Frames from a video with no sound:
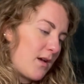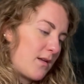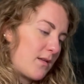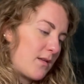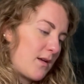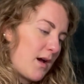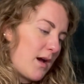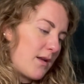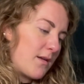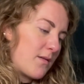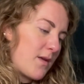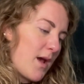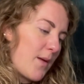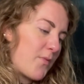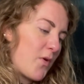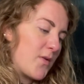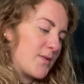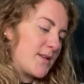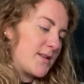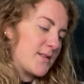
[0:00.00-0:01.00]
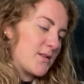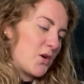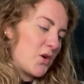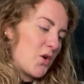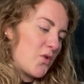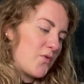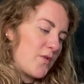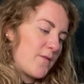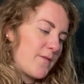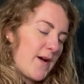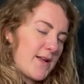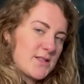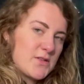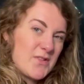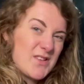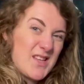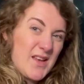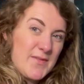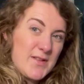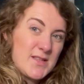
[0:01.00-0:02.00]
yeah, protein's at 100, fats are
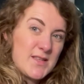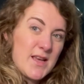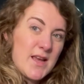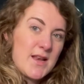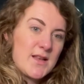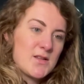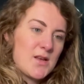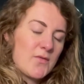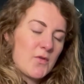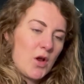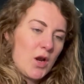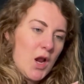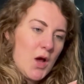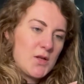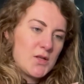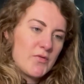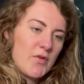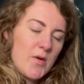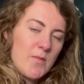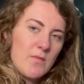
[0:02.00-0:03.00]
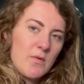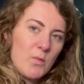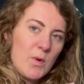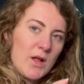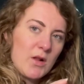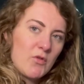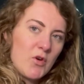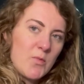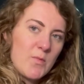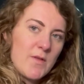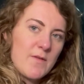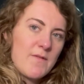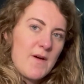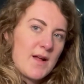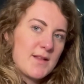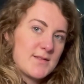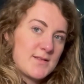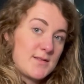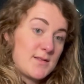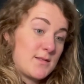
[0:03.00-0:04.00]
at 17, so I've got loads of wiggle room with
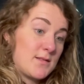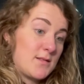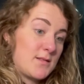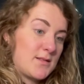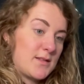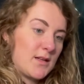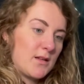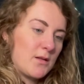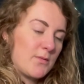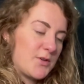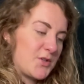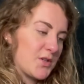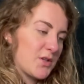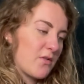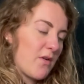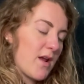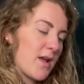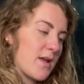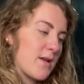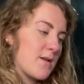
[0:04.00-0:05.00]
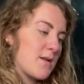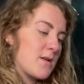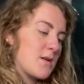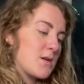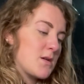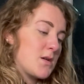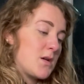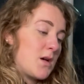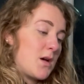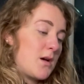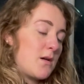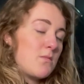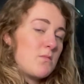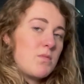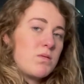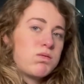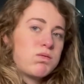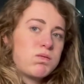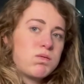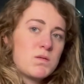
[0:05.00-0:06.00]
fats still, which is great.
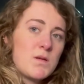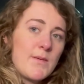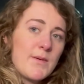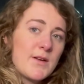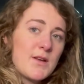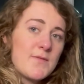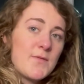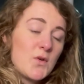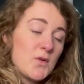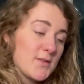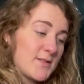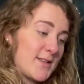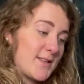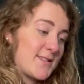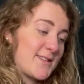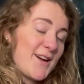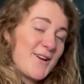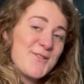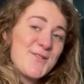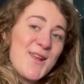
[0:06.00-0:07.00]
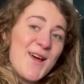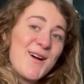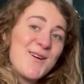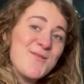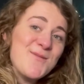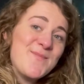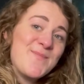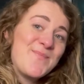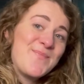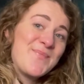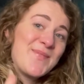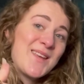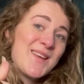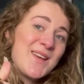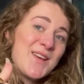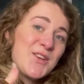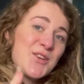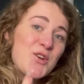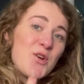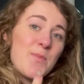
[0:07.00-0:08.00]
So I'm going to force this down now,
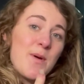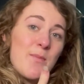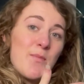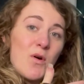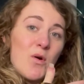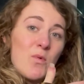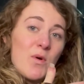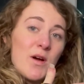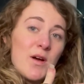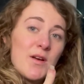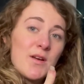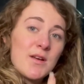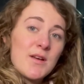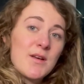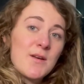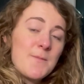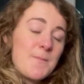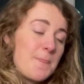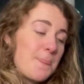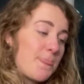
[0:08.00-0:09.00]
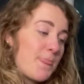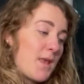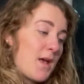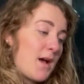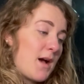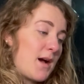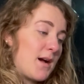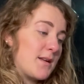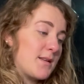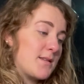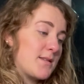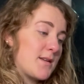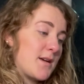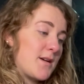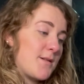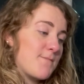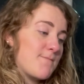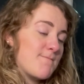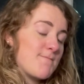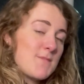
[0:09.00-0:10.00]
do a bit more work, and
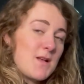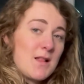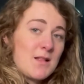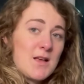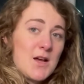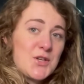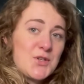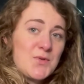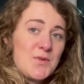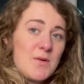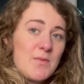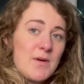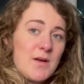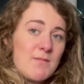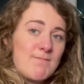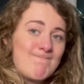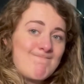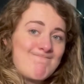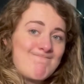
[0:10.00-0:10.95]
I'll catch you in a bit.